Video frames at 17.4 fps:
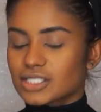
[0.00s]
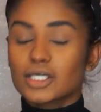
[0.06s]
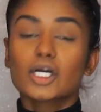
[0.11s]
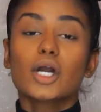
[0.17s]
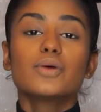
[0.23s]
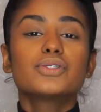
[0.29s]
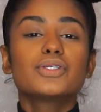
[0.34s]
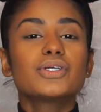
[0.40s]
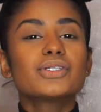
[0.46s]
So I'm
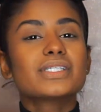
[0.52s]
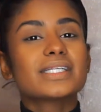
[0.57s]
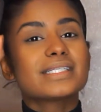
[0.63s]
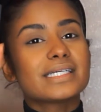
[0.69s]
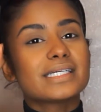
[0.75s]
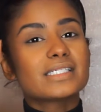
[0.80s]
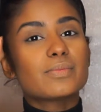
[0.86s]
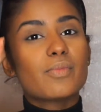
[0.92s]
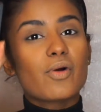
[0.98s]
going to use
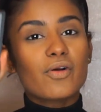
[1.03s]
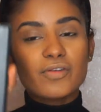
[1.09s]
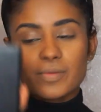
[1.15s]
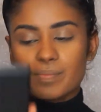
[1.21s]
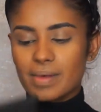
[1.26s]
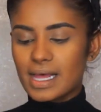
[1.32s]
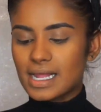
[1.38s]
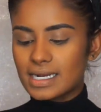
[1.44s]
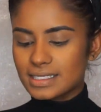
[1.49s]
this Morphe
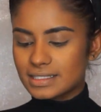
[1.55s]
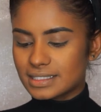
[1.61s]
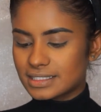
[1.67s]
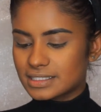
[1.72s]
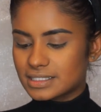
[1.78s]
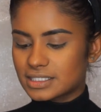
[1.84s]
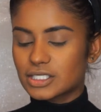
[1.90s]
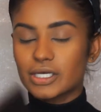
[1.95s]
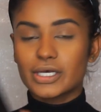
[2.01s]
palette.
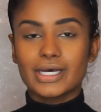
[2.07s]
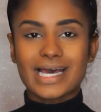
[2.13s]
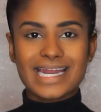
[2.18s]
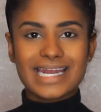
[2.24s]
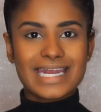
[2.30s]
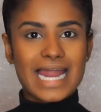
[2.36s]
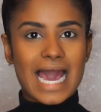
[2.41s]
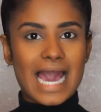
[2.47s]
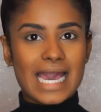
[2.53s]
It's the
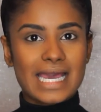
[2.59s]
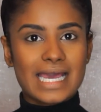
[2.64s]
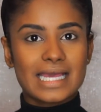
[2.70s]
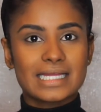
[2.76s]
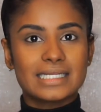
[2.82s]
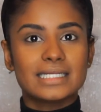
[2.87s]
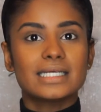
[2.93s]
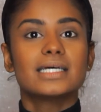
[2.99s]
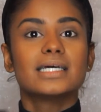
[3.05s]

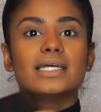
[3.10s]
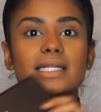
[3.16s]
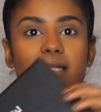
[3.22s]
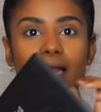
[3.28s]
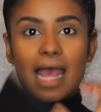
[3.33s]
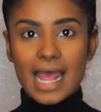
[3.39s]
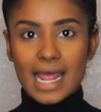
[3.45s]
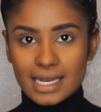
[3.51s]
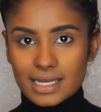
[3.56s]
9N
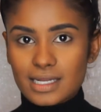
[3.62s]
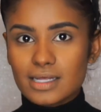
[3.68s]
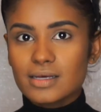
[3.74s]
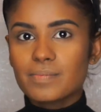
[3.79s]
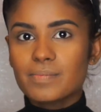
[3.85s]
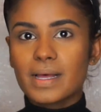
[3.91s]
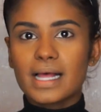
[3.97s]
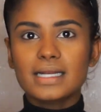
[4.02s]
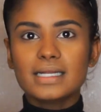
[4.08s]

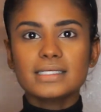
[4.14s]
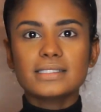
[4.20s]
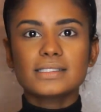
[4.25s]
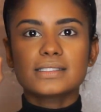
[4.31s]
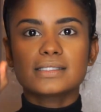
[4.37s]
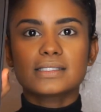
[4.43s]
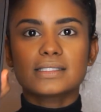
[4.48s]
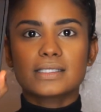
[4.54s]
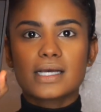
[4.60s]

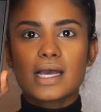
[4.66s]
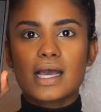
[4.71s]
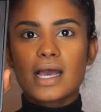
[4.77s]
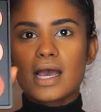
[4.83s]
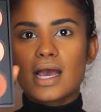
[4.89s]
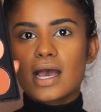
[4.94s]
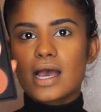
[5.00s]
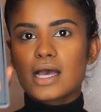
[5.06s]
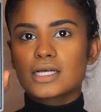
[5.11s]
palette.
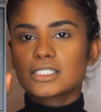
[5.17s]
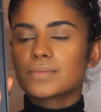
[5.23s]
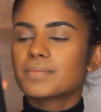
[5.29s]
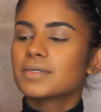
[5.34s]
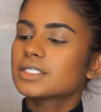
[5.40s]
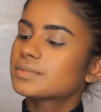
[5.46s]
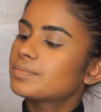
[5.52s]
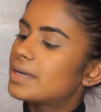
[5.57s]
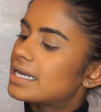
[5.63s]
So
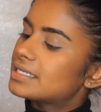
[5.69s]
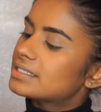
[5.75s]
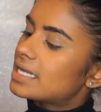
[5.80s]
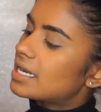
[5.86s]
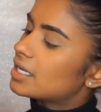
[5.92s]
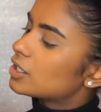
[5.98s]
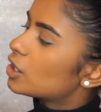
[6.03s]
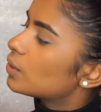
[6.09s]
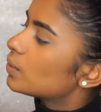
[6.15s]
blush palette,
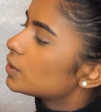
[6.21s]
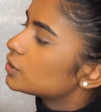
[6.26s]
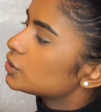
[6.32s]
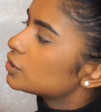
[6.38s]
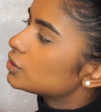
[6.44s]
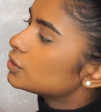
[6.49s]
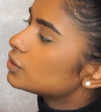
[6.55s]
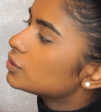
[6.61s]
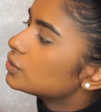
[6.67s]
and I'm going
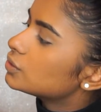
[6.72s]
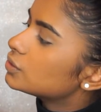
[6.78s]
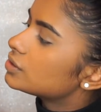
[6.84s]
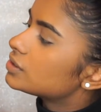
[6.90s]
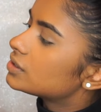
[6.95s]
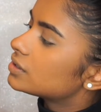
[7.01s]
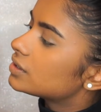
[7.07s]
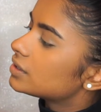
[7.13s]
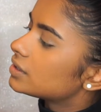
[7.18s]
to
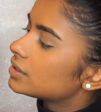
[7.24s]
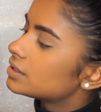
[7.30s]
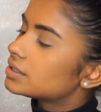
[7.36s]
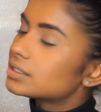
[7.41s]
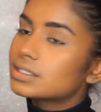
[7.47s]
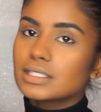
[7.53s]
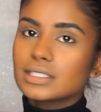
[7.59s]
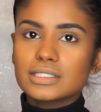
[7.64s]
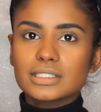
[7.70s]
use
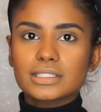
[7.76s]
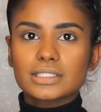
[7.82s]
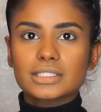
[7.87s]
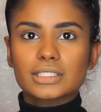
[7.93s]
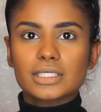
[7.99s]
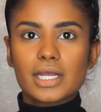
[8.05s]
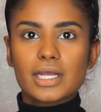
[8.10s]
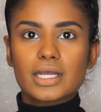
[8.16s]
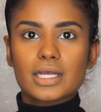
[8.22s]
this
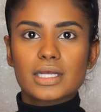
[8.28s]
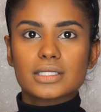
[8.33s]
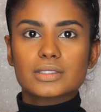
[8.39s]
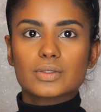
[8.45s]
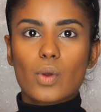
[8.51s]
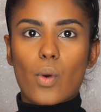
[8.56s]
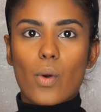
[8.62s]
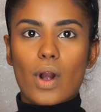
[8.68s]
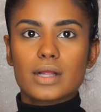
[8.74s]
shade
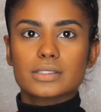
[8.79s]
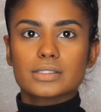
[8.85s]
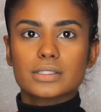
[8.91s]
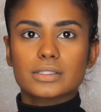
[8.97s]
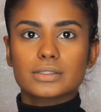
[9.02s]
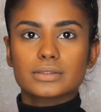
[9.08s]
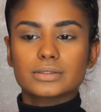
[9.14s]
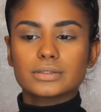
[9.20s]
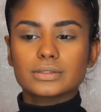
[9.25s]
right
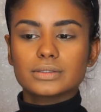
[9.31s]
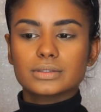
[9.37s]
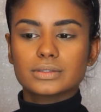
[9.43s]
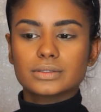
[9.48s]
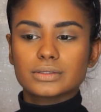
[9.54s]
here.